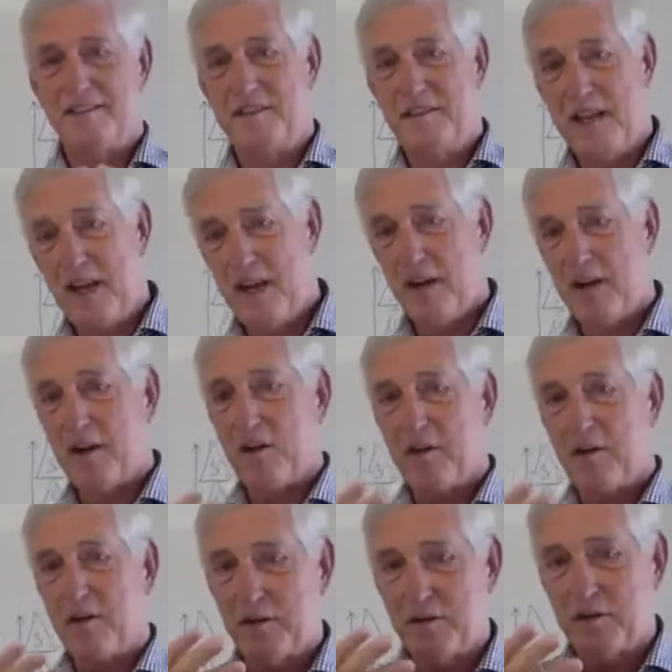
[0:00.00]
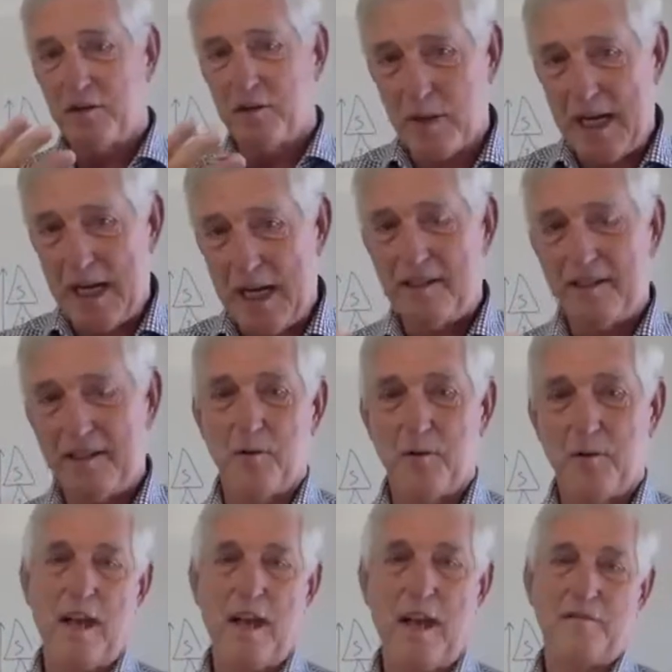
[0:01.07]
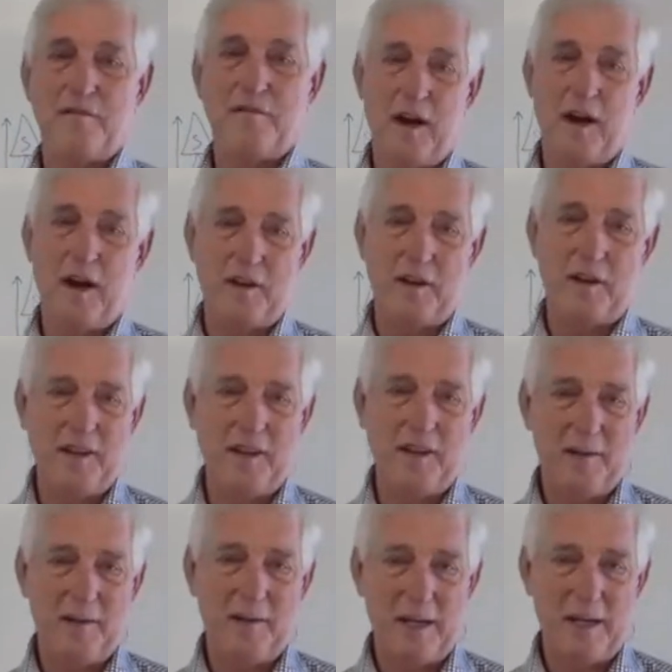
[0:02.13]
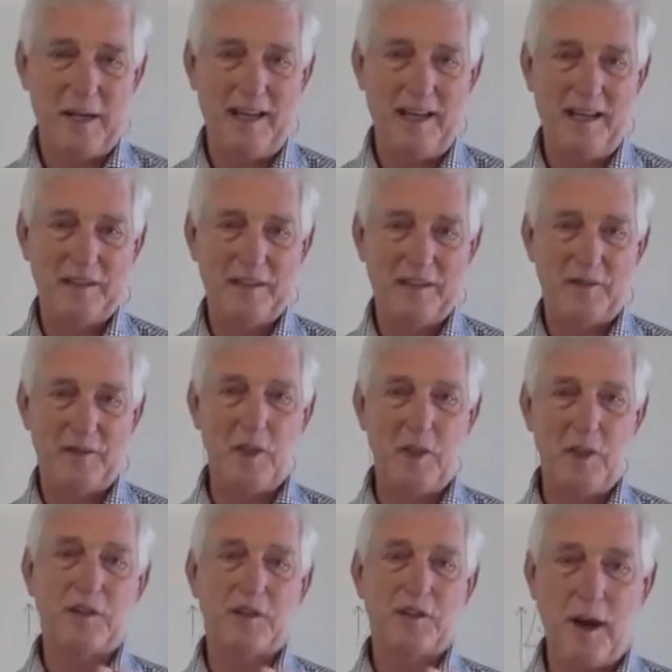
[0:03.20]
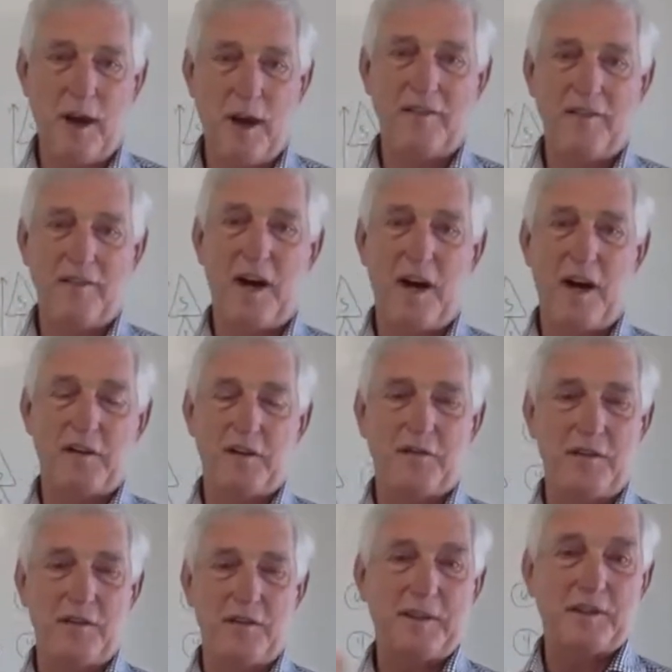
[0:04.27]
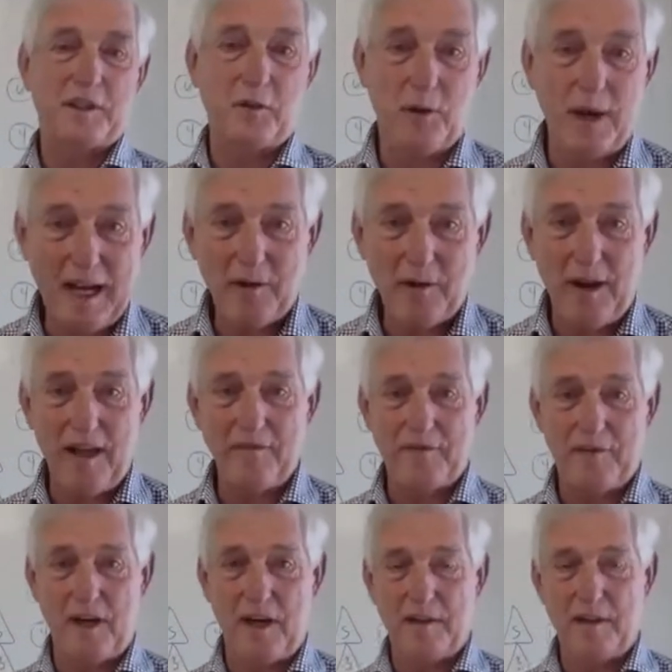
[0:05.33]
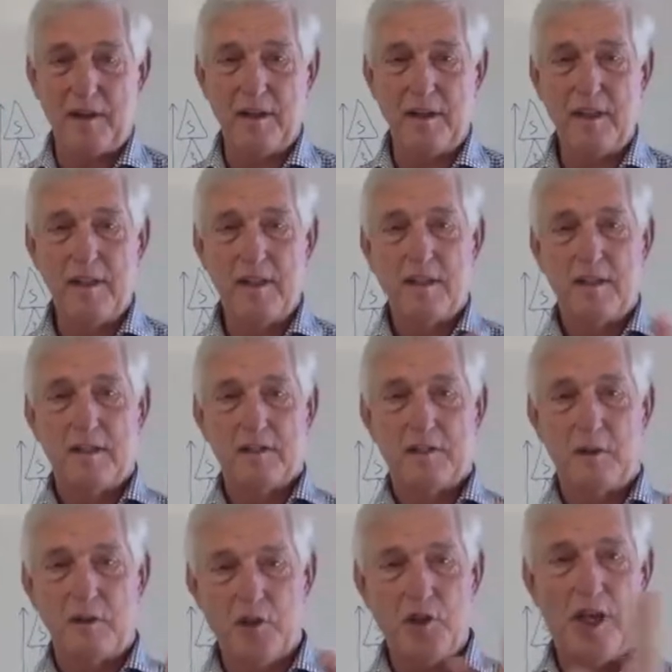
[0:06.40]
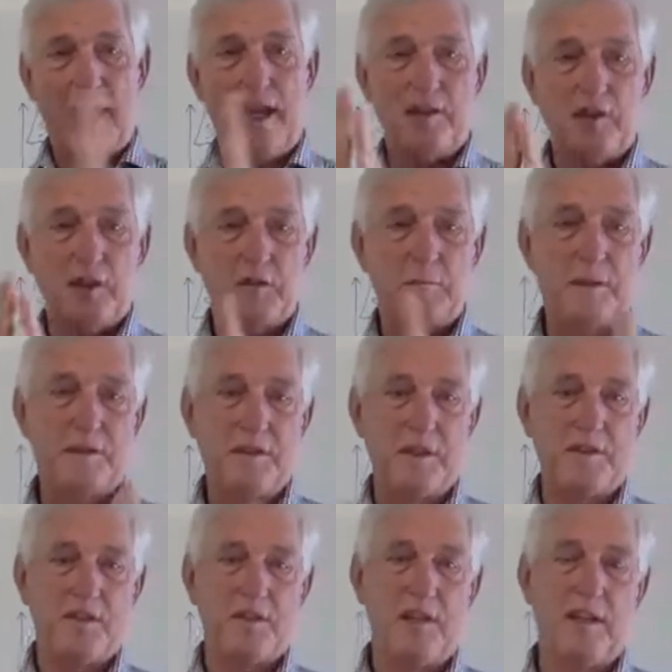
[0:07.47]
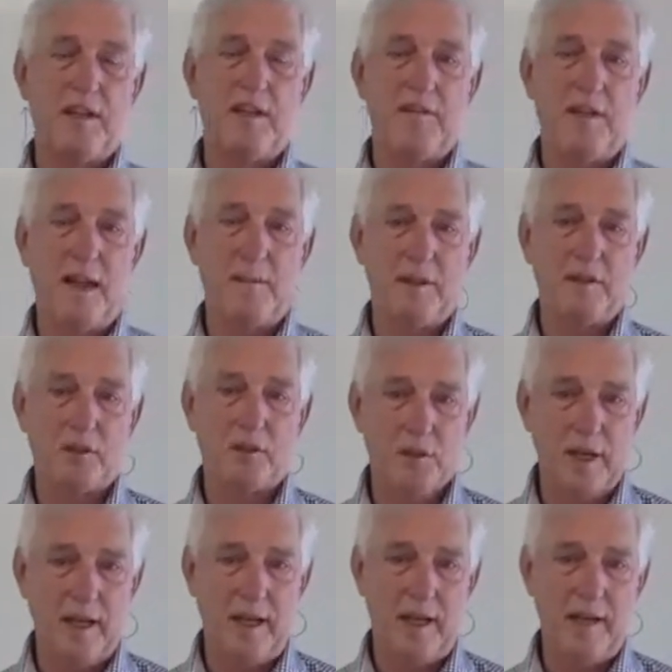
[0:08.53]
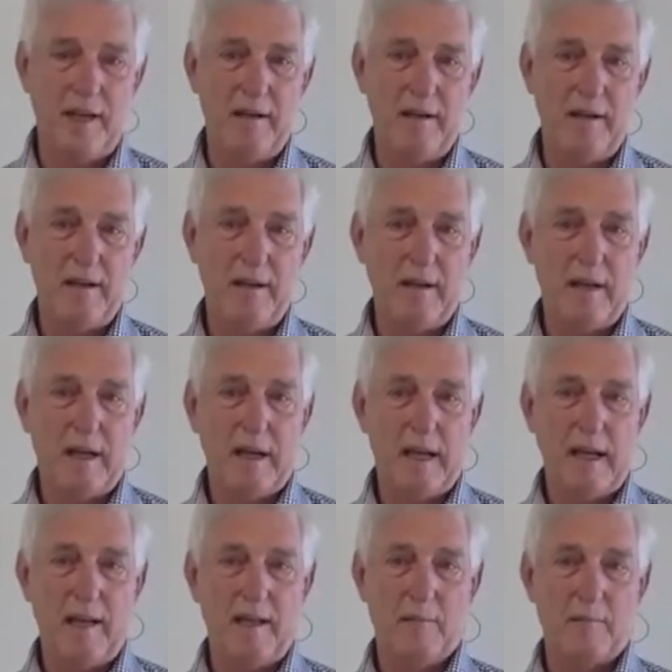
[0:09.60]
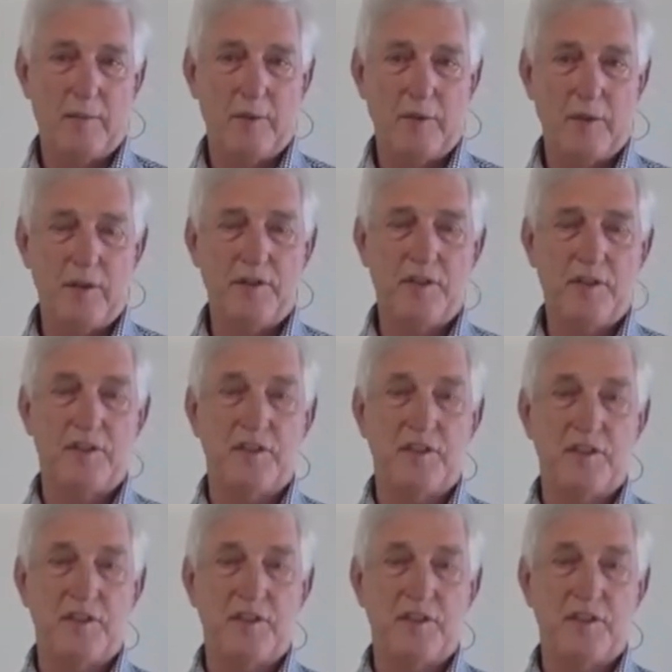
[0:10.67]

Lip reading: their great grandfather in that way, because for you it's a grandfather, for them it's a great grandfather. So it changes position in the family tree, and it produces